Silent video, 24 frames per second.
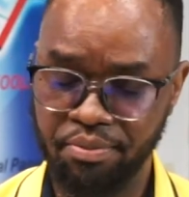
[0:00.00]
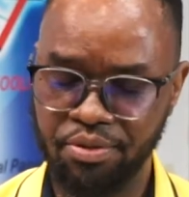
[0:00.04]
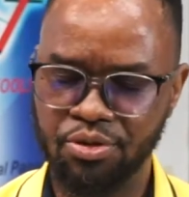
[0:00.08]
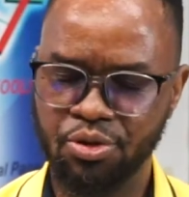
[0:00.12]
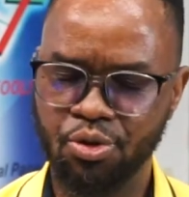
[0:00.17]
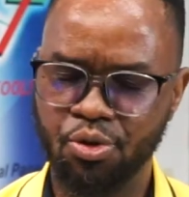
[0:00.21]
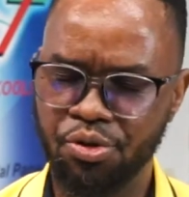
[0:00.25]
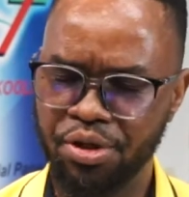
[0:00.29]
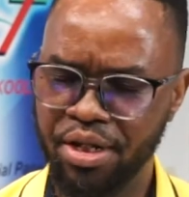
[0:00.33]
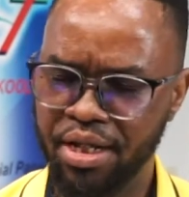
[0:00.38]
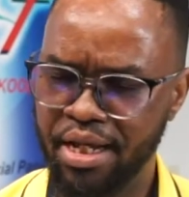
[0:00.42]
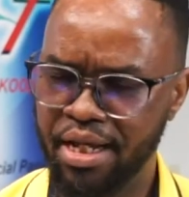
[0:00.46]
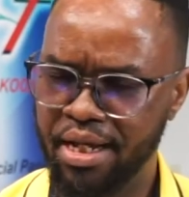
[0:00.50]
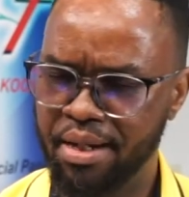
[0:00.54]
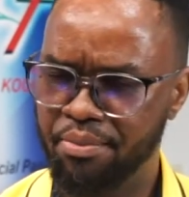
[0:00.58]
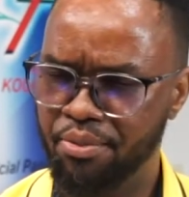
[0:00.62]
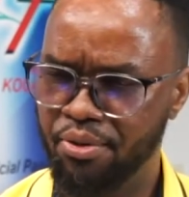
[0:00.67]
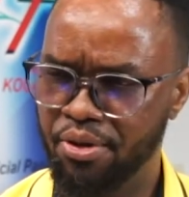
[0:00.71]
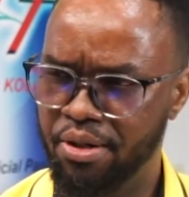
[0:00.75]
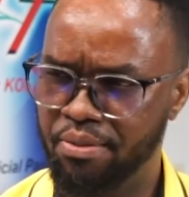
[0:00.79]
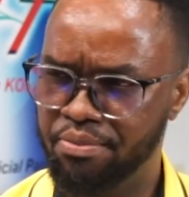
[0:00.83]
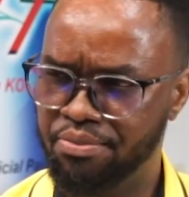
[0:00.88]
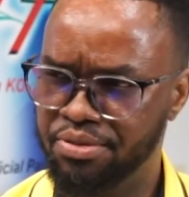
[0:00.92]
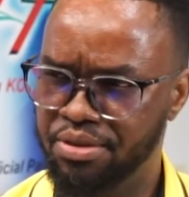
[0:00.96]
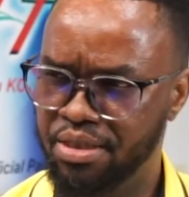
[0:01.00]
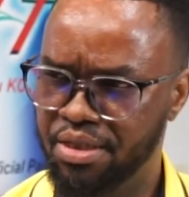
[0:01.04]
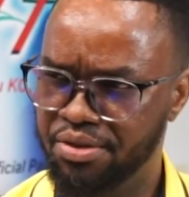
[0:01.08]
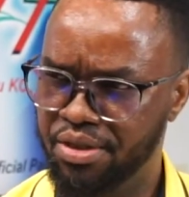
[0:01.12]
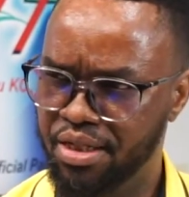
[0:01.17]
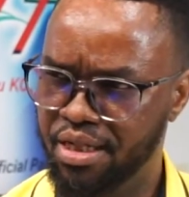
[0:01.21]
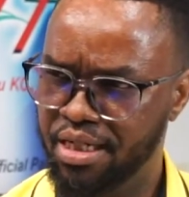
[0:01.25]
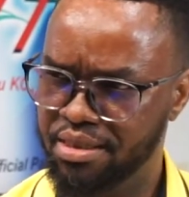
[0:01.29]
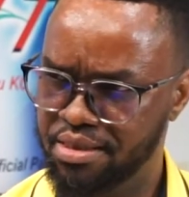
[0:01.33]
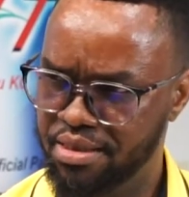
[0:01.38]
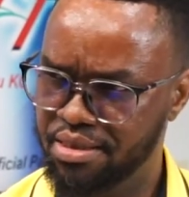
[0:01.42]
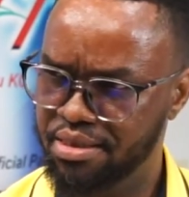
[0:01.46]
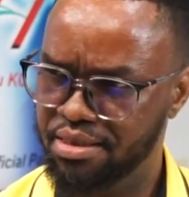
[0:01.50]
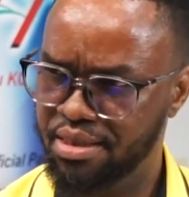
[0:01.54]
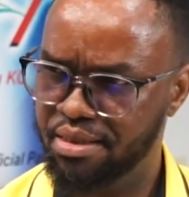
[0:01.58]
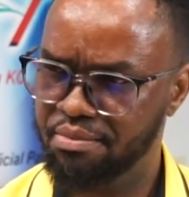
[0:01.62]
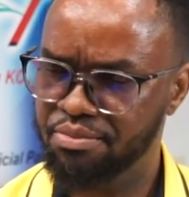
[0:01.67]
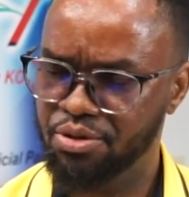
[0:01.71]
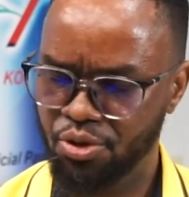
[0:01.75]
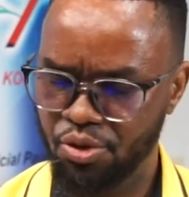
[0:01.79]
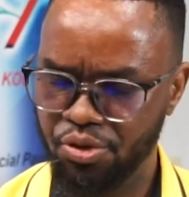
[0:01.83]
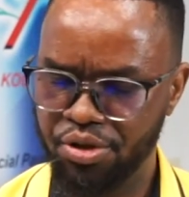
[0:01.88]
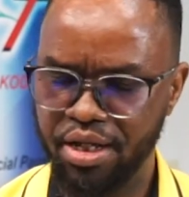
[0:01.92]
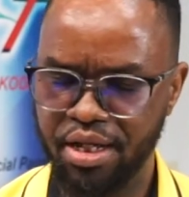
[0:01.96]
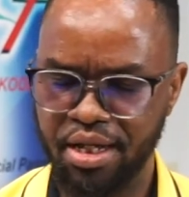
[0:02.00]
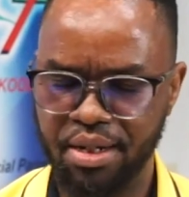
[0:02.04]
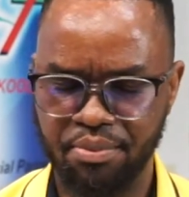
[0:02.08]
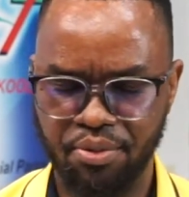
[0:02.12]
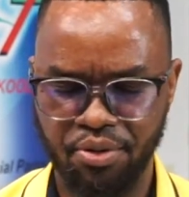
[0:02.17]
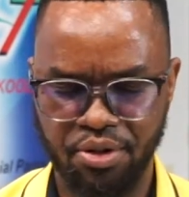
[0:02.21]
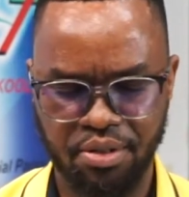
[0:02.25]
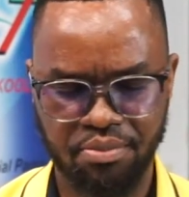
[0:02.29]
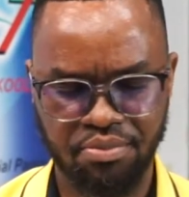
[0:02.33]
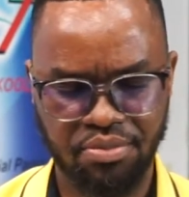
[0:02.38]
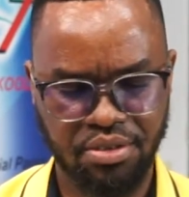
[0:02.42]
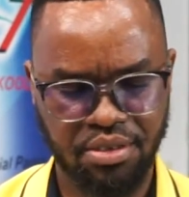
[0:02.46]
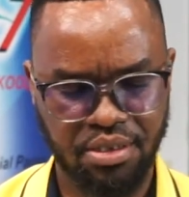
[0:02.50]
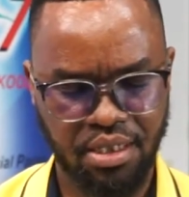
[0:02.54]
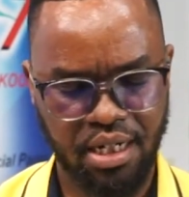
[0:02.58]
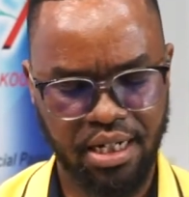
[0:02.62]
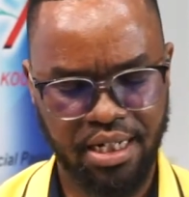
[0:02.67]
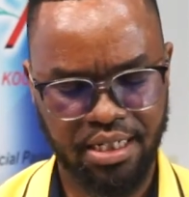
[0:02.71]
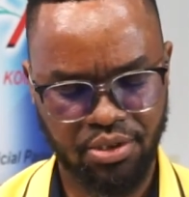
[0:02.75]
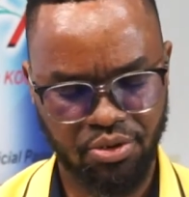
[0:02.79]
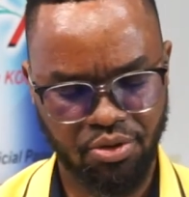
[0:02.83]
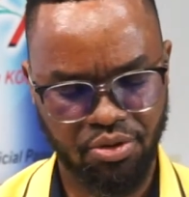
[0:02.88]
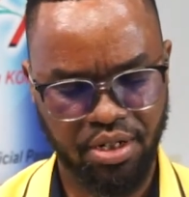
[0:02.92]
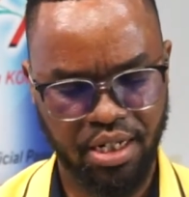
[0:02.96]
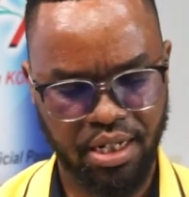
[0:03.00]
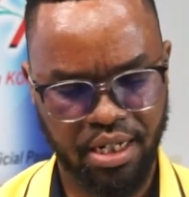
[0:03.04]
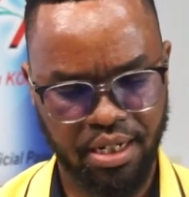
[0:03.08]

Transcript: Tony Abrahams, I think that's his name, Tony Abrahams, the late Tony